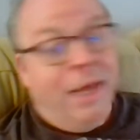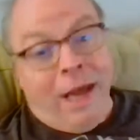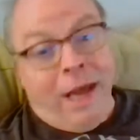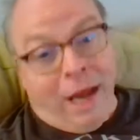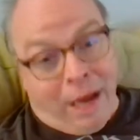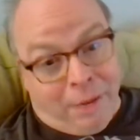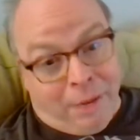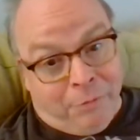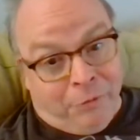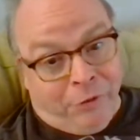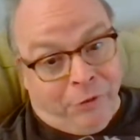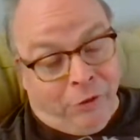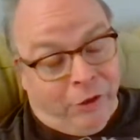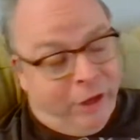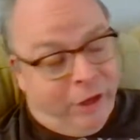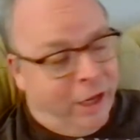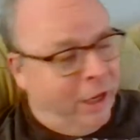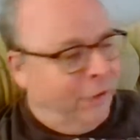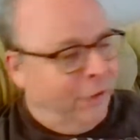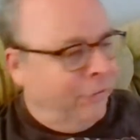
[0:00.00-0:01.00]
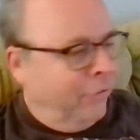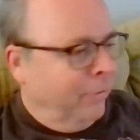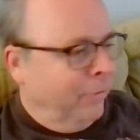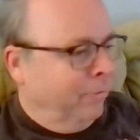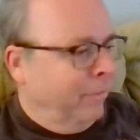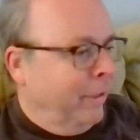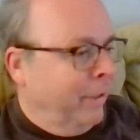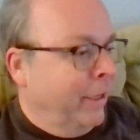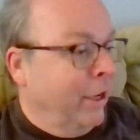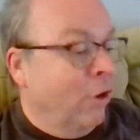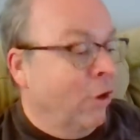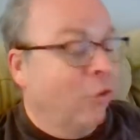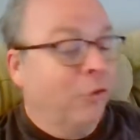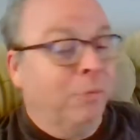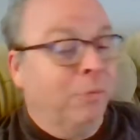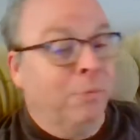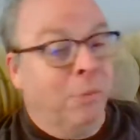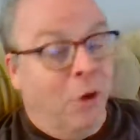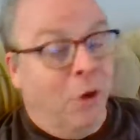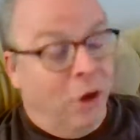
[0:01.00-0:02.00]
Absolutely hates them. He goes
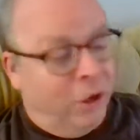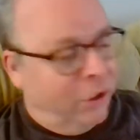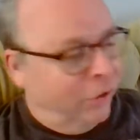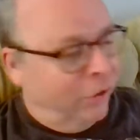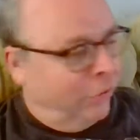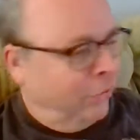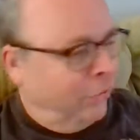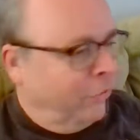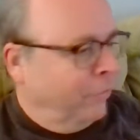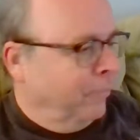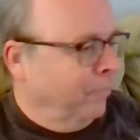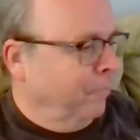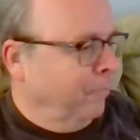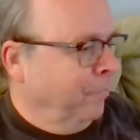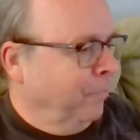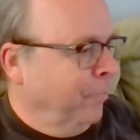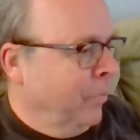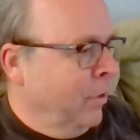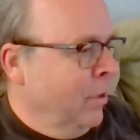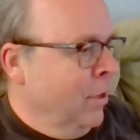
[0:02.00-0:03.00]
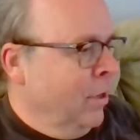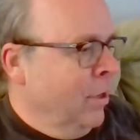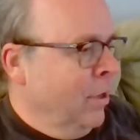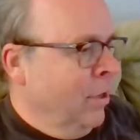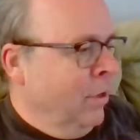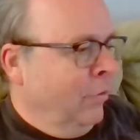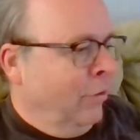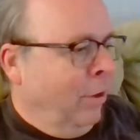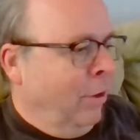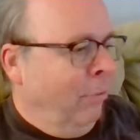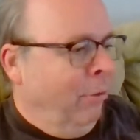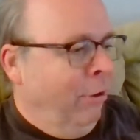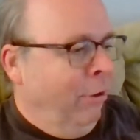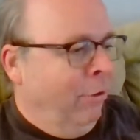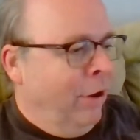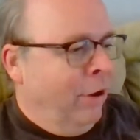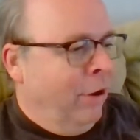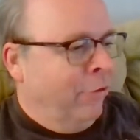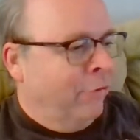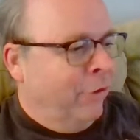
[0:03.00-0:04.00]
bonkers. So I went
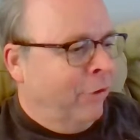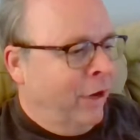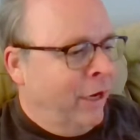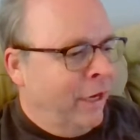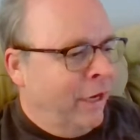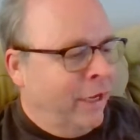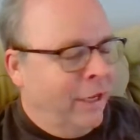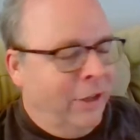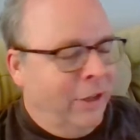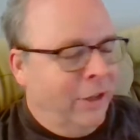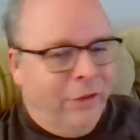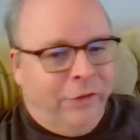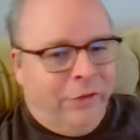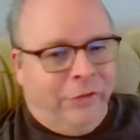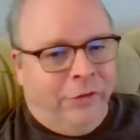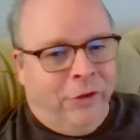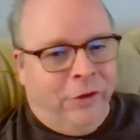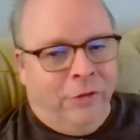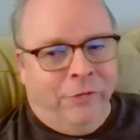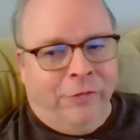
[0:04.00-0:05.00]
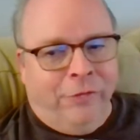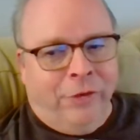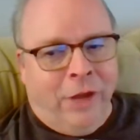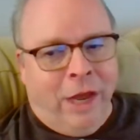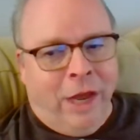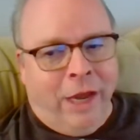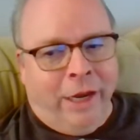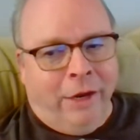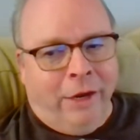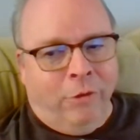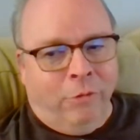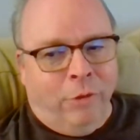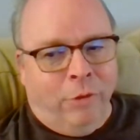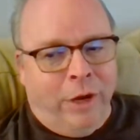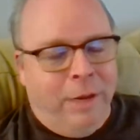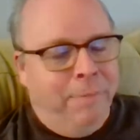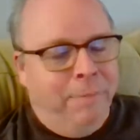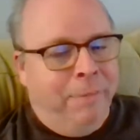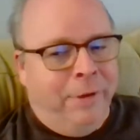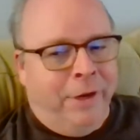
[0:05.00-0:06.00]
around trying to kill this little flying
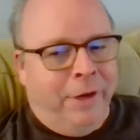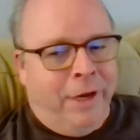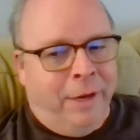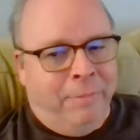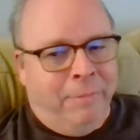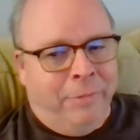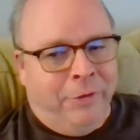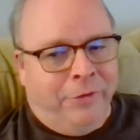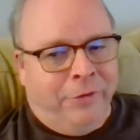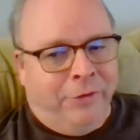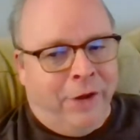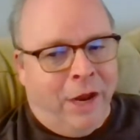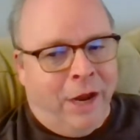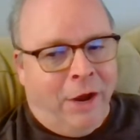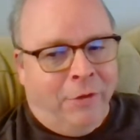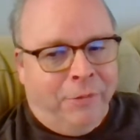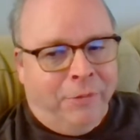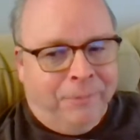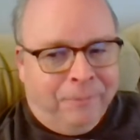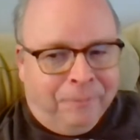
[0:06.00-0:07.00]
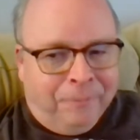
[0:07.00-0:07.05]
creep, and I missed out.